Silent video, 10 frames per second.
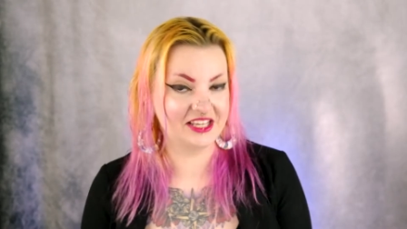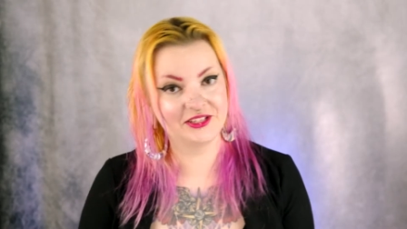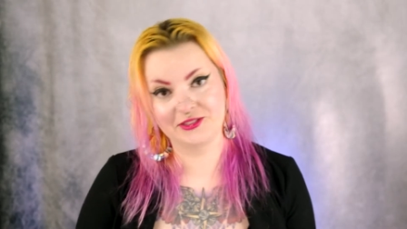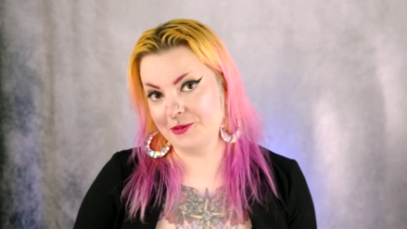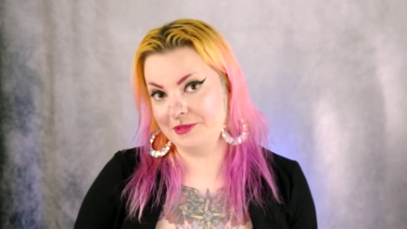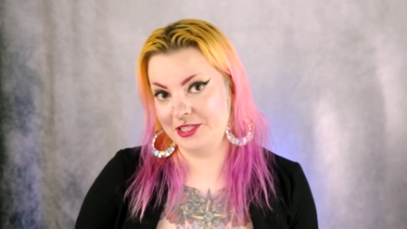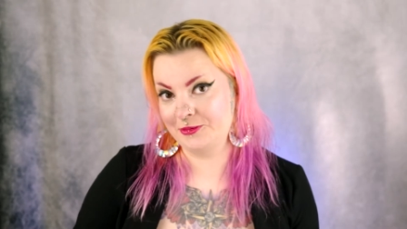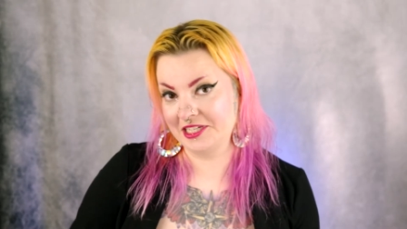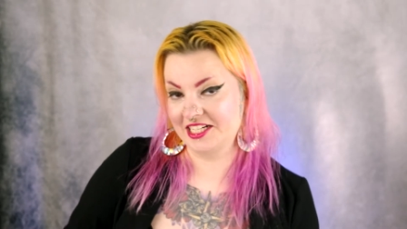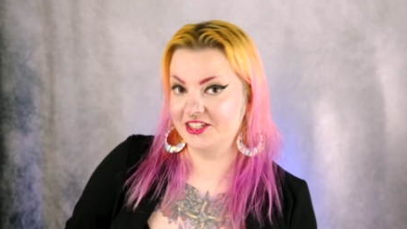So I'll be
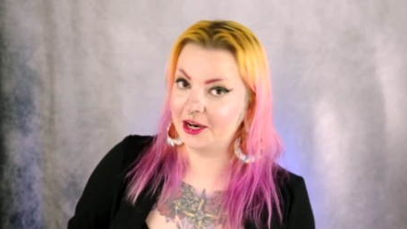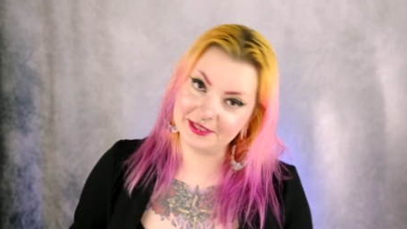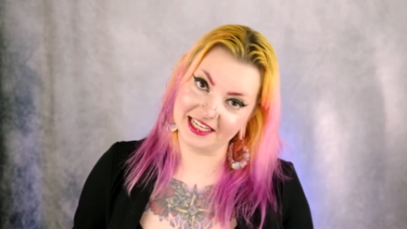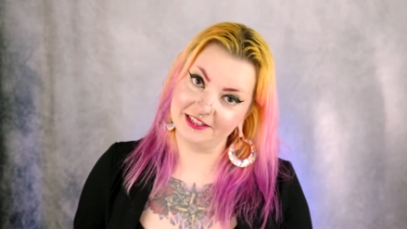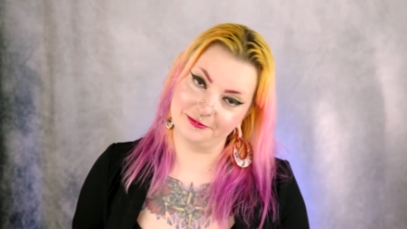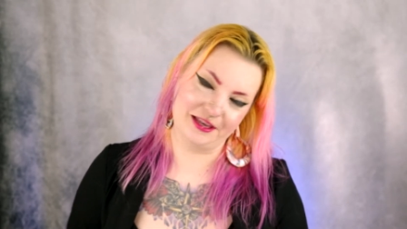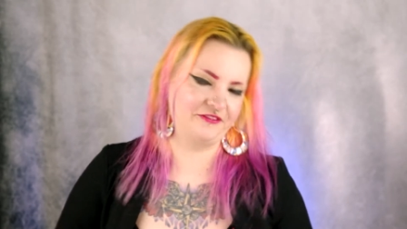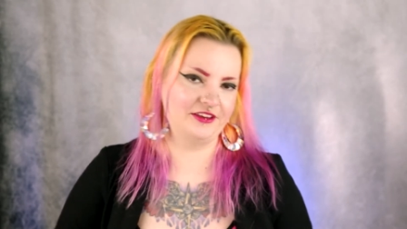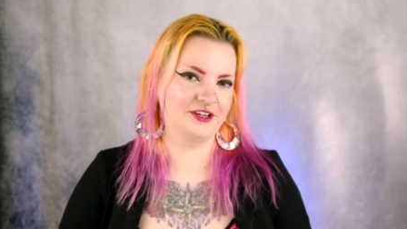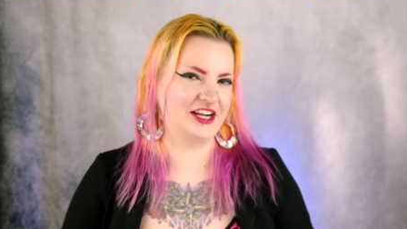doing a top 10 of my
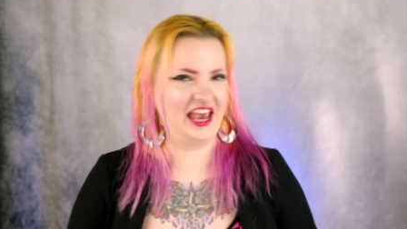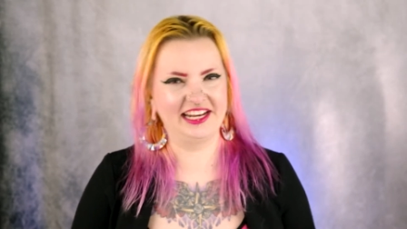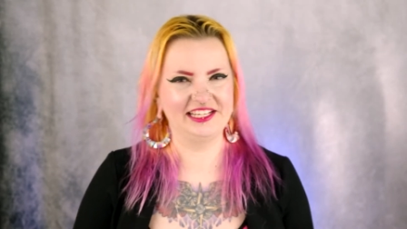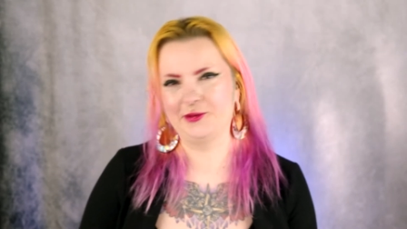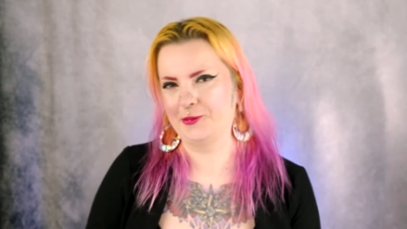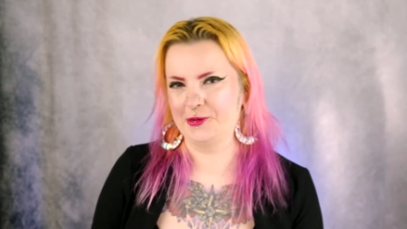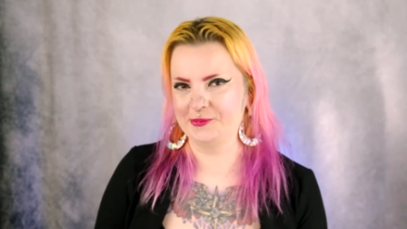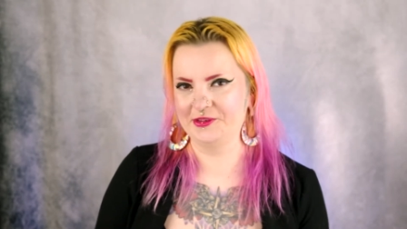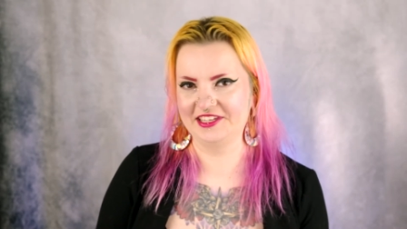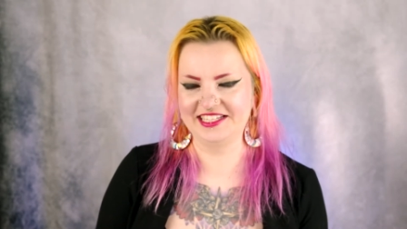favorite 90s horror
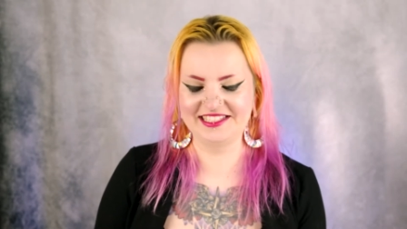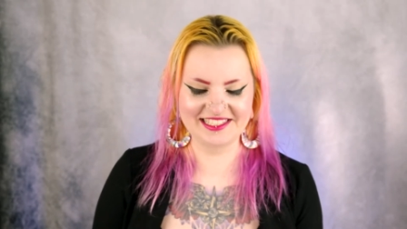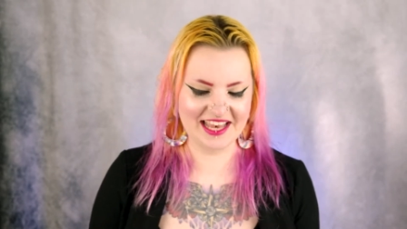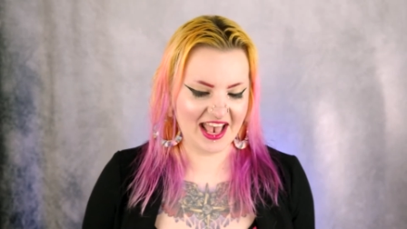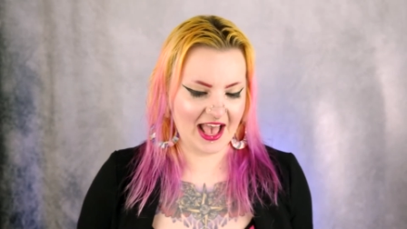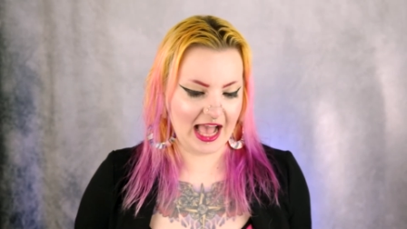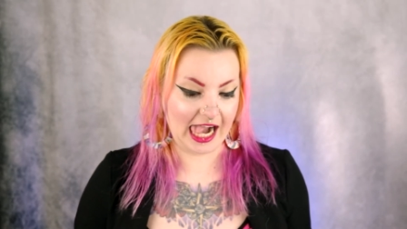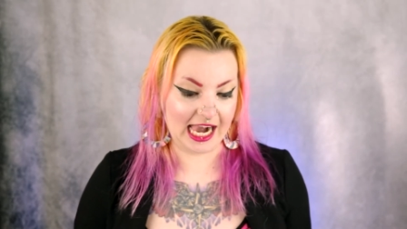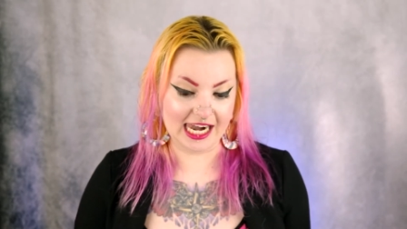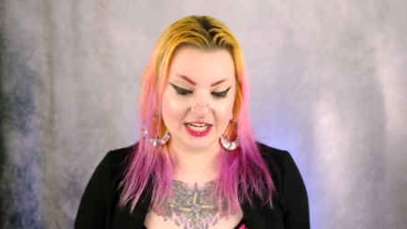movies.
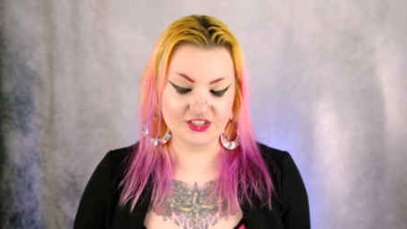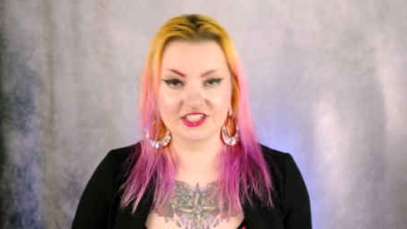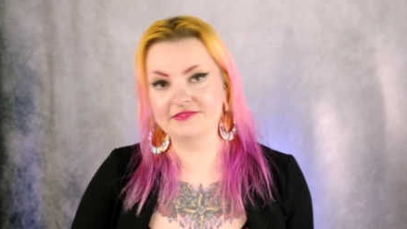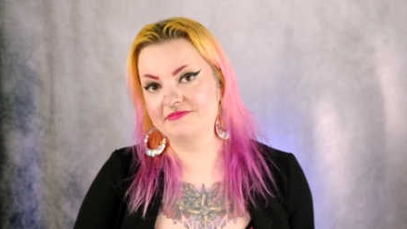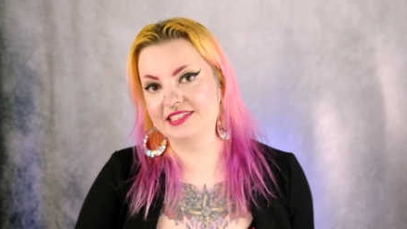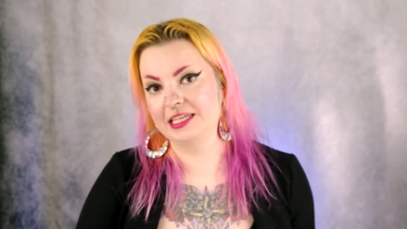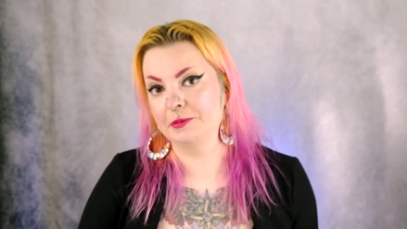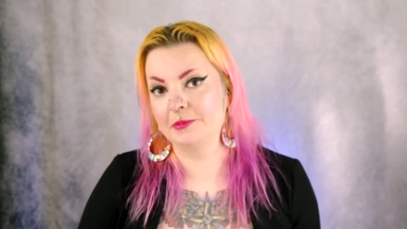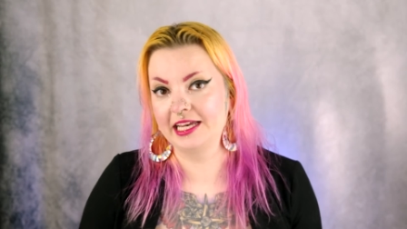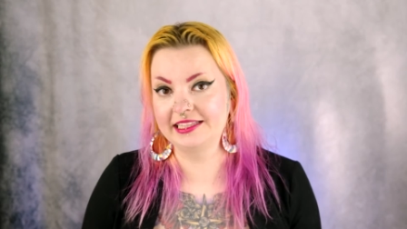Just keep in
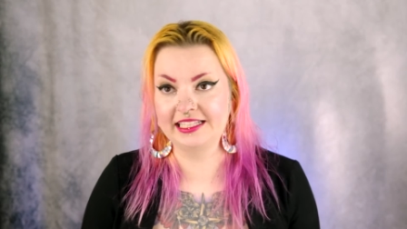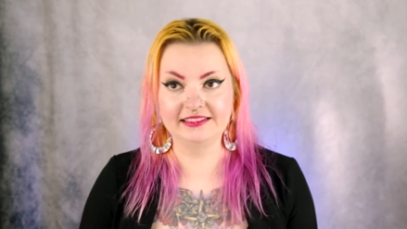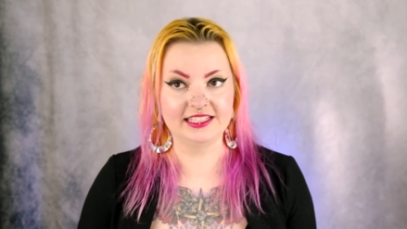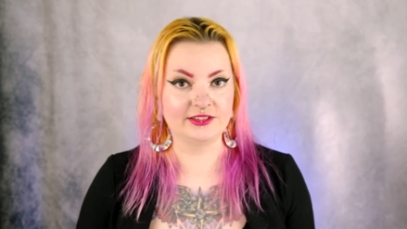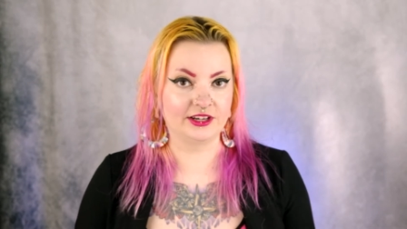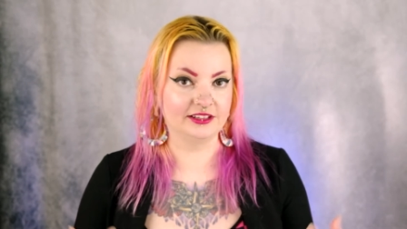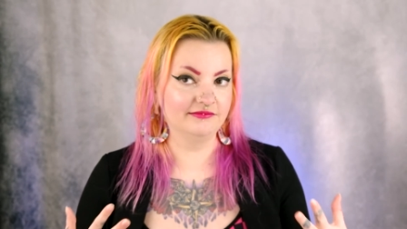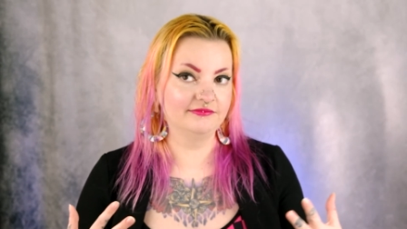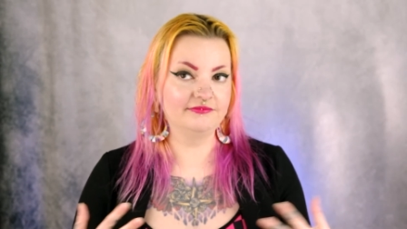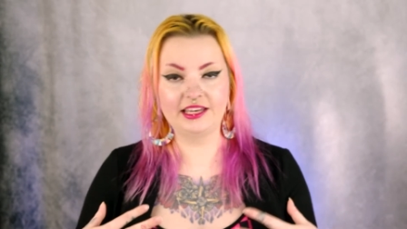mind that these are
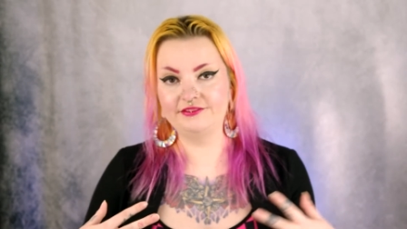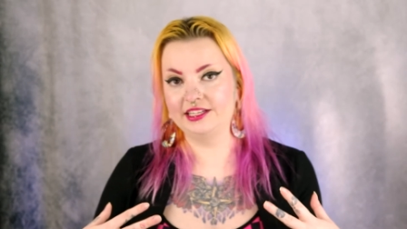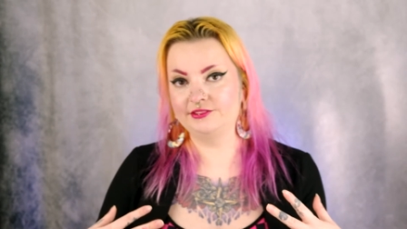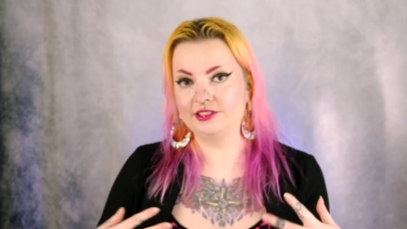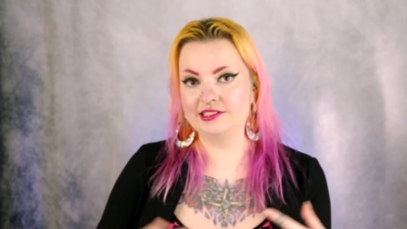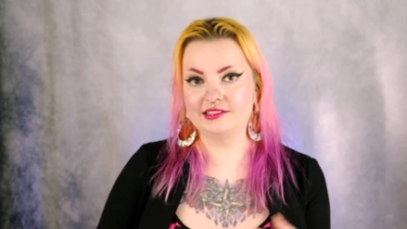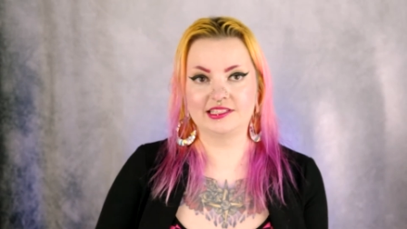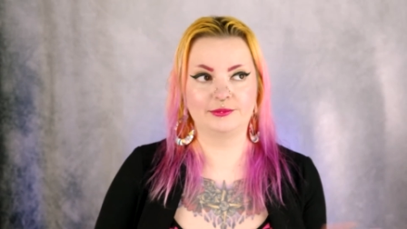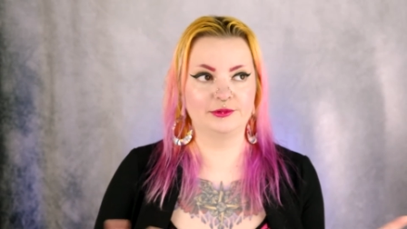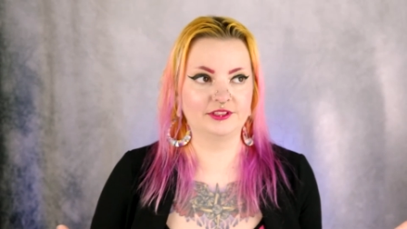my favorites.
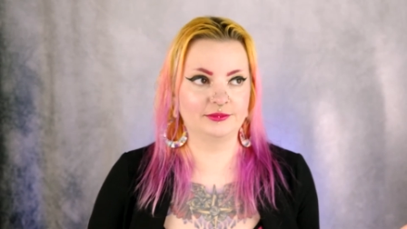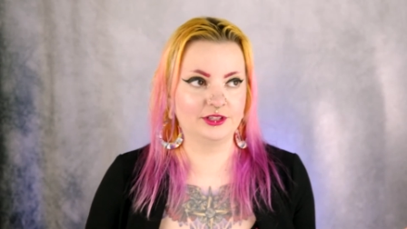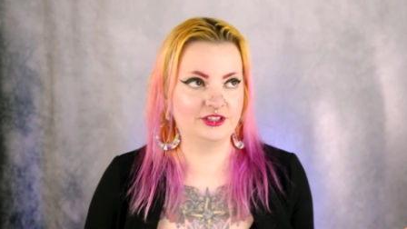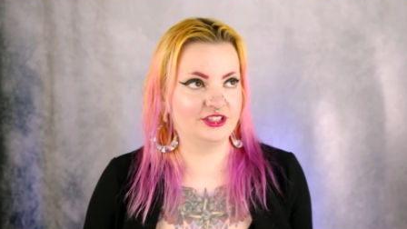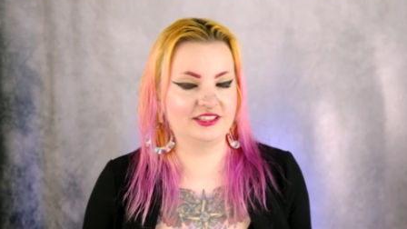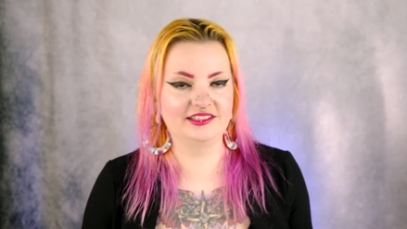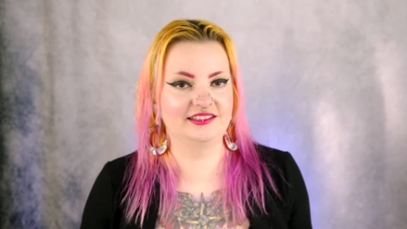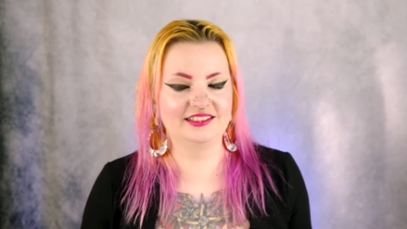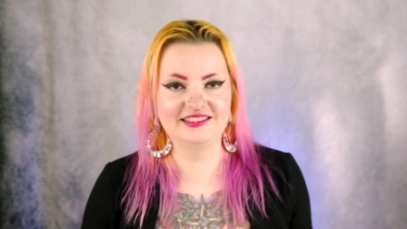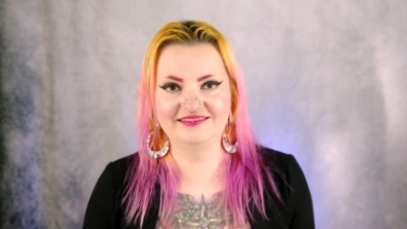Some of them are
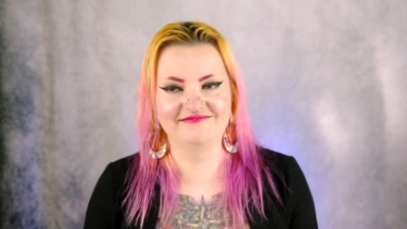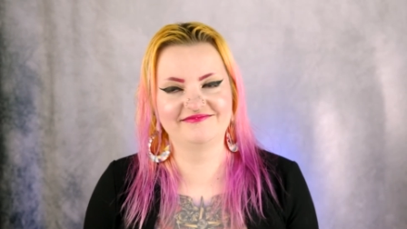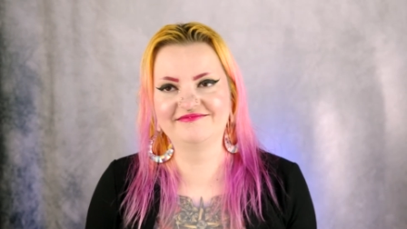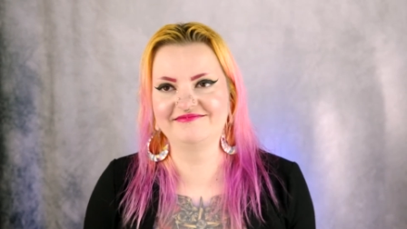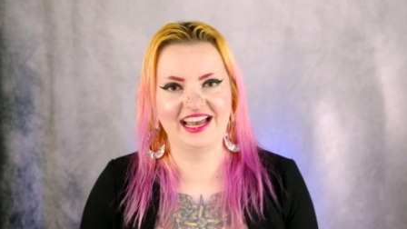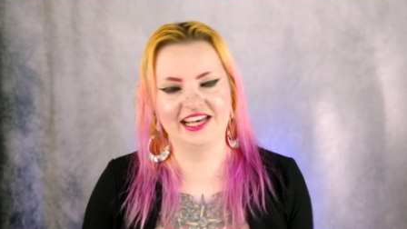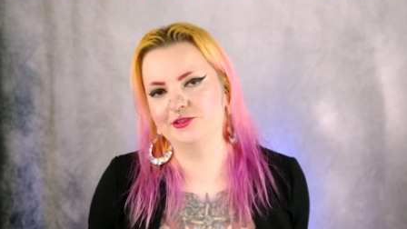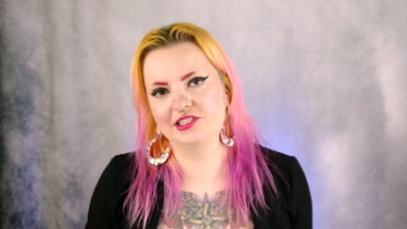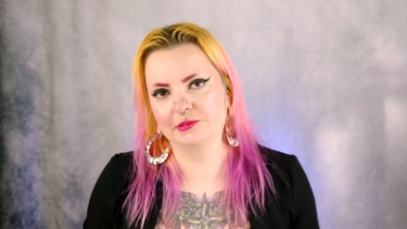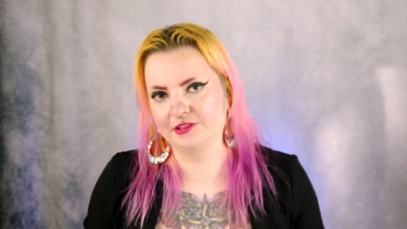just, I know
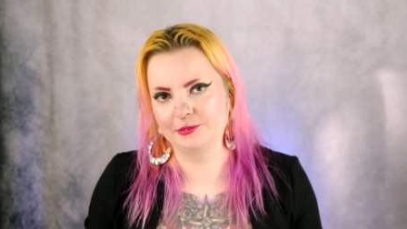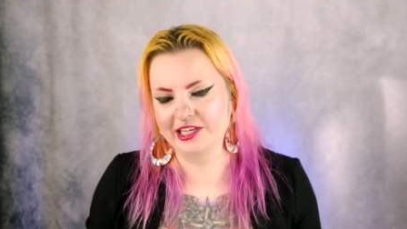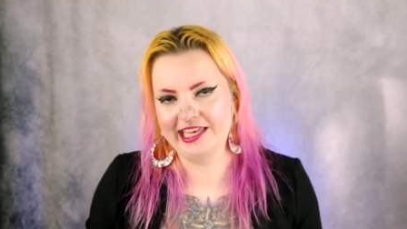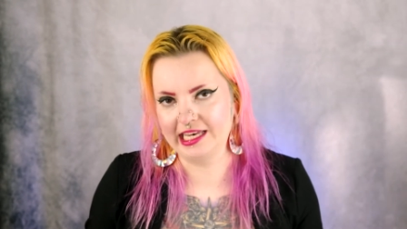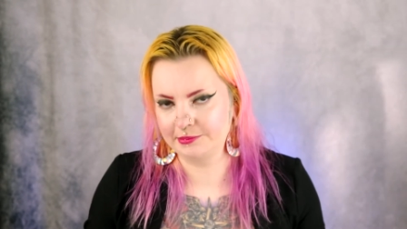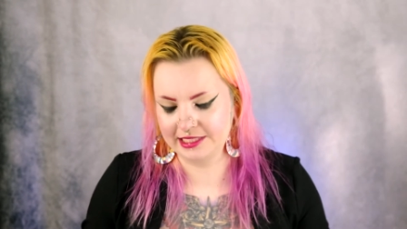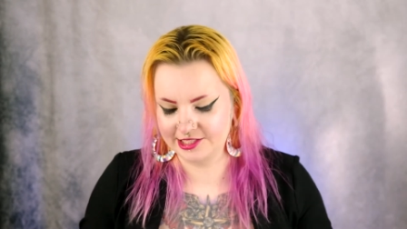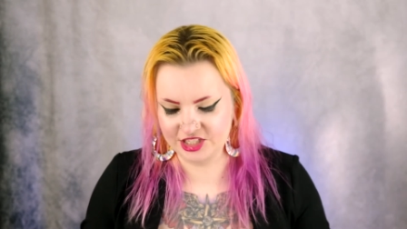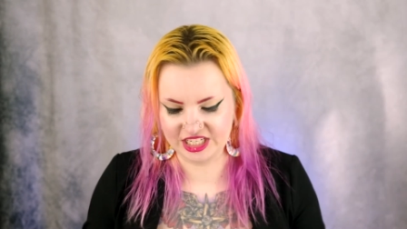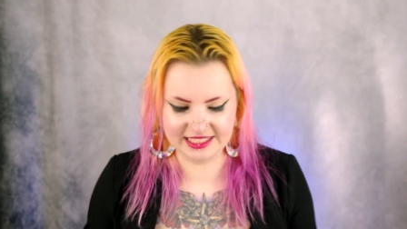some of them are campy and
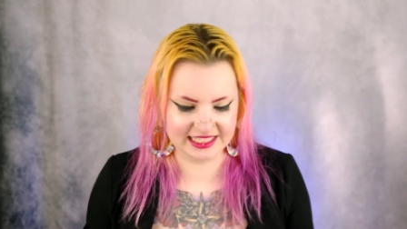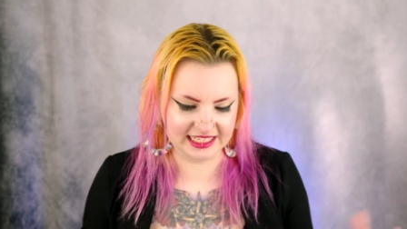cheesy.